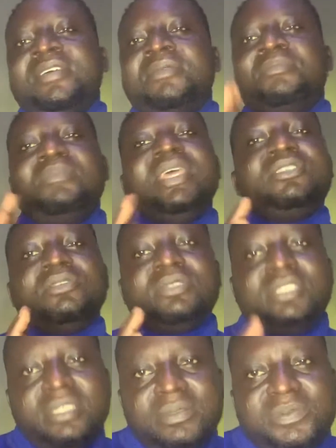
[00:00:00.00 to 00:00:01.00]
major
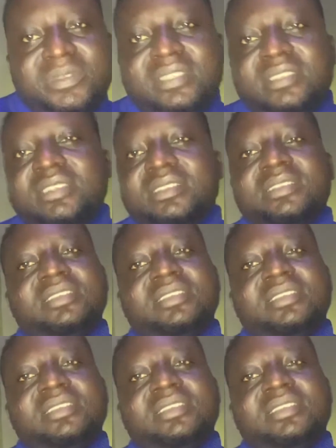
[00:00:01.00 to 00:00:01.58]
tips